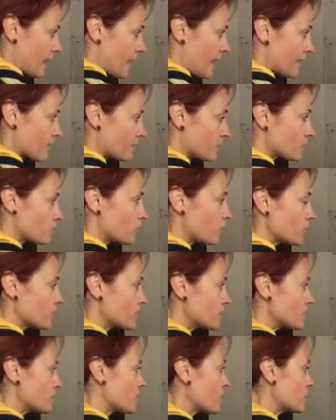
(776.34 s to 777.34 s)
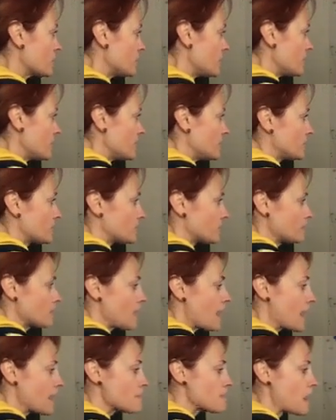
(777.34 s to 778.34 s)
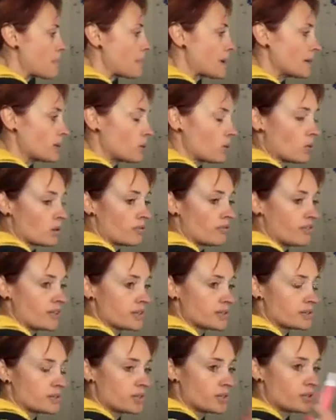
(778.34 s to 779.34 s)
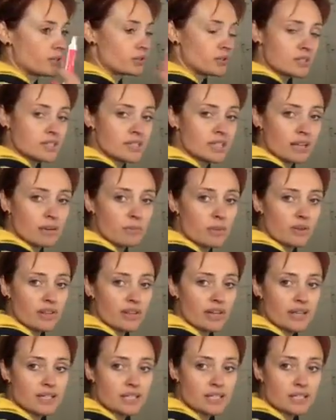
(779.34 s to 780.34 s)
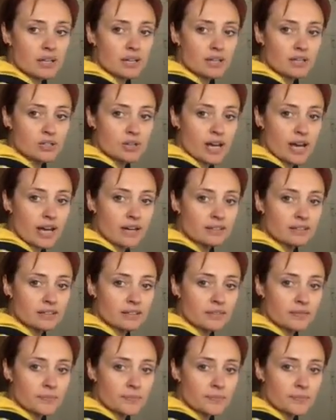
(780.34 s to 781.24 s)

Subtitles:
And what you'd start doing is just mind mapping all of this, so you're not sitting with it inside your head.